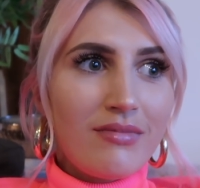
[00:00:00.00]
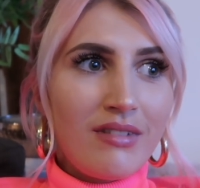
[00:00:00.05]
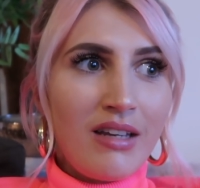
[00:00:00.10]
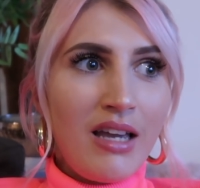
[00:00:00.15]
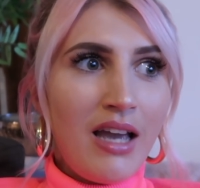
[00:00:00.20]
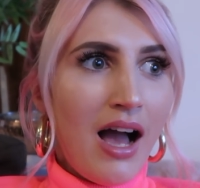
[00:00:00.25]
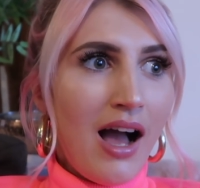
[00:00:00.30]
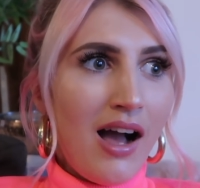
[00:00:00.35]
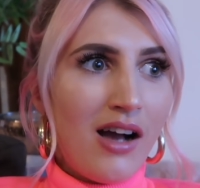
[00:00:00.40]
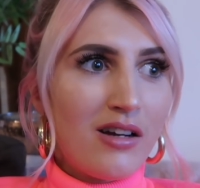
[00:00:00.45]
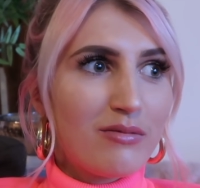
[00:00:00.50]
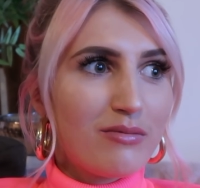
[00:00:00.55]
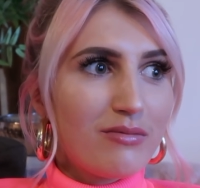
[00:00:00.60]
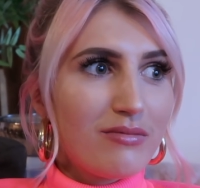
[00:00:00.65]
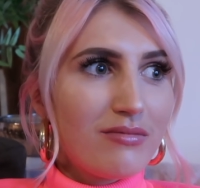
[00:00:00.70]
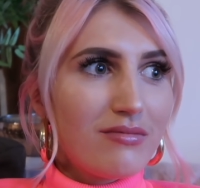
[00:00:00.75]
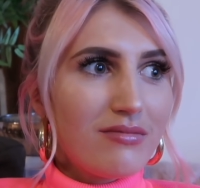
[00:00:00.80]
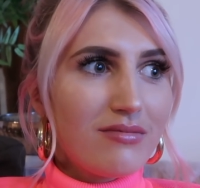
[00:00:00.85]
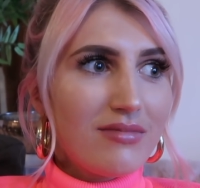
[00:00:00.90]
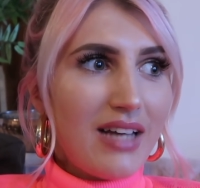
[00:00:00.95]
Yeah,
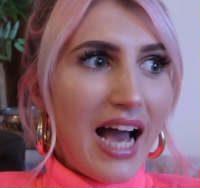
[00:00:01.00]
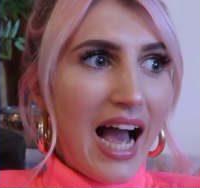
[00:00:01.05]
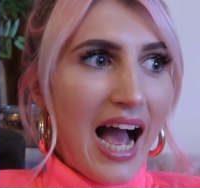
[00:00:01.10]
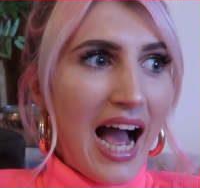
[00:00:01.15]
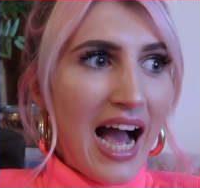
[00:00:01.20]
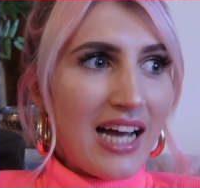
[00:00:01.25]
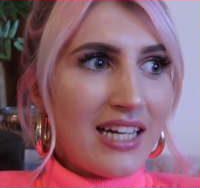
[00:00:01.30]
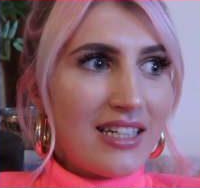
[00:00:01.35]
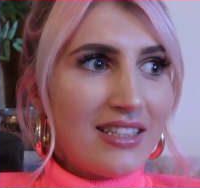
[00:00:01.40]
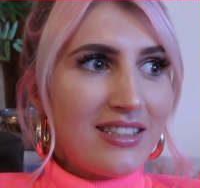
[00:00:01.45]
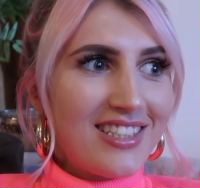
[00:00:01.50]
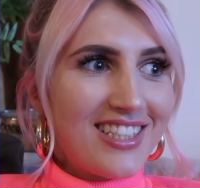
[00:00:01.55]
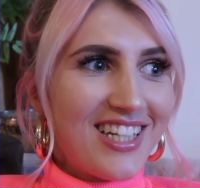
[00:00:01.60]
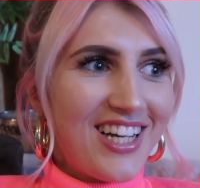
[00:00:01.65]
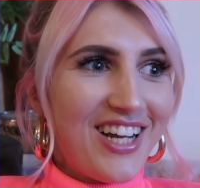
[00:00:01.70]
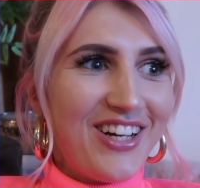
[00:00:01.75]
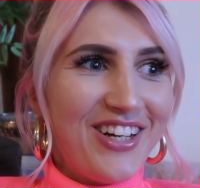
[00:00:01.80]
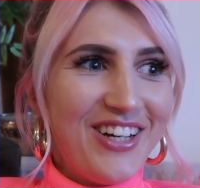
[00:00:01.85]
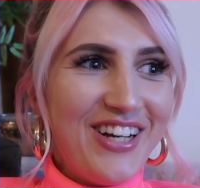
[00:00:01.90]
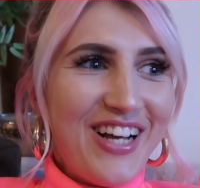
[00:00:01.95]
and
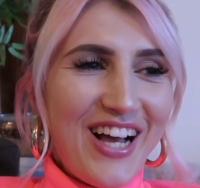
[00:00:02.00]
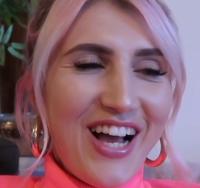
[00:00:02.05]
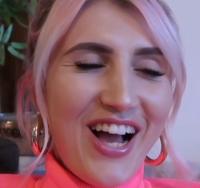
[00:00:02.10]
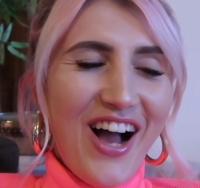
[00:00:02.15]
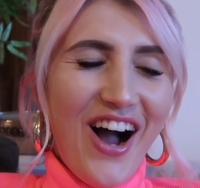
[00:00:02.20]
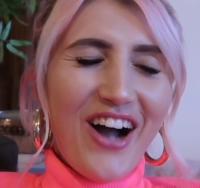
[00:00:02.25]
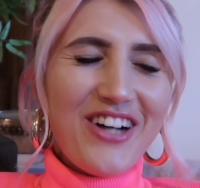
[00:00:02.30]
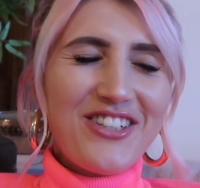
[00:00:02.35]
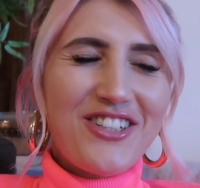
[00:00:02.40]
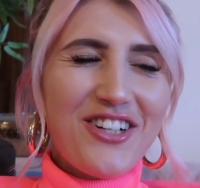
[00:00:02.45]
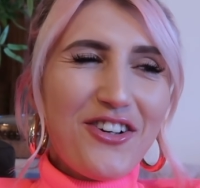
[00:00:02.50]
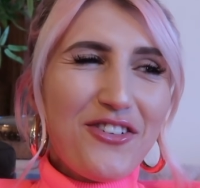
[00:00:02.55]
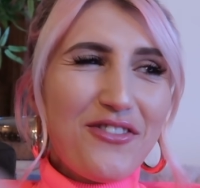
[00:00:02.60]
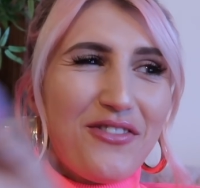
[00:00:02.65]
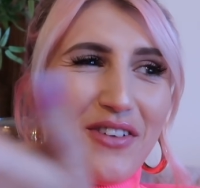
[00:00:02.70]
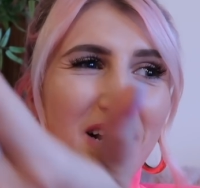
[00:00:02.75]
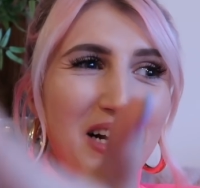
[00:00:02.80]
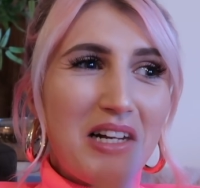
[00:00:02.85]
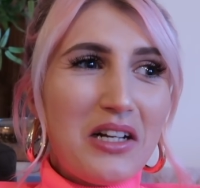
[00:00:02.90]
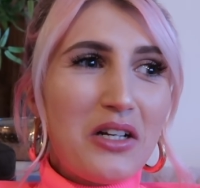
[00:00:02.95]
I don't
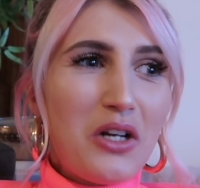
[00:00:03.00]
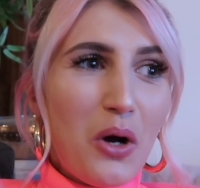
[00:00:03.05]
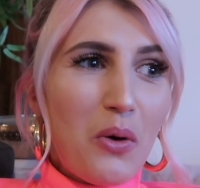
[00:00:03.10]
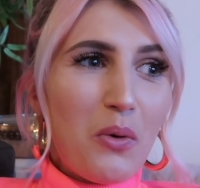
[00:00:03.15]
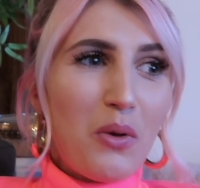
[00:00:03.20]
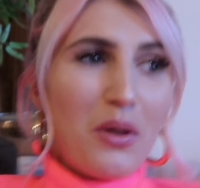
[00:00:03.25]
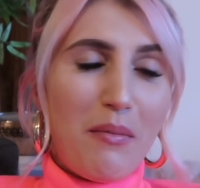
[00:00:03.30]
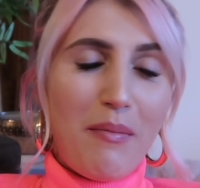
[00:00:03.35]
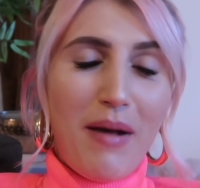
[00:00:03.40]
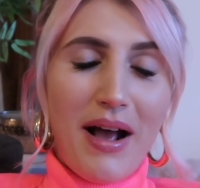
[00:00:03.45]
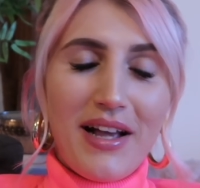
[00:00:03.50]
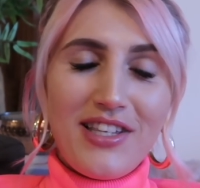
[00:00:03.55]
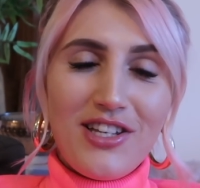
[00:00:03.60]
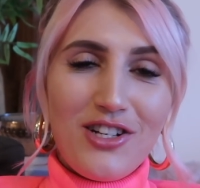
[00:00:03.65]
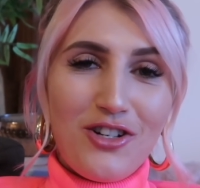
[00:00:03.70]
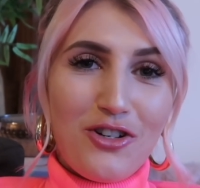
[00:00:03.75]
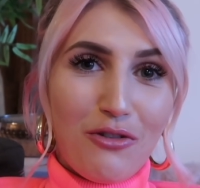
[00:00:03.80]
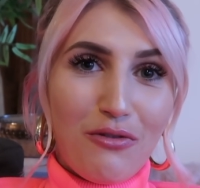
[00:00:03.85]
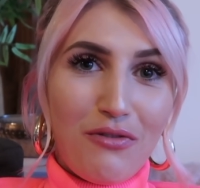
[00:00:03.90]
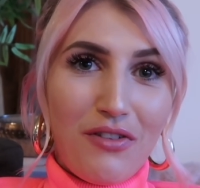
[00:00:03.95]
really know what the
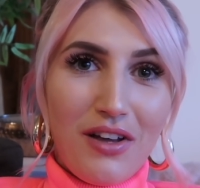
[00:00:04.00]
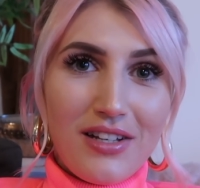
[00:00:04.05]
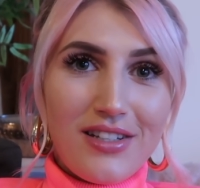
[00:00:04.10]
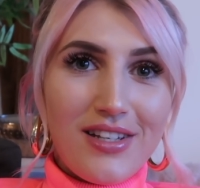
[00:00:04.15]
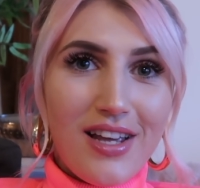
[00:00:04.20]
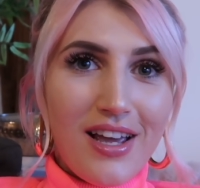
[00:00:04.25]
message of this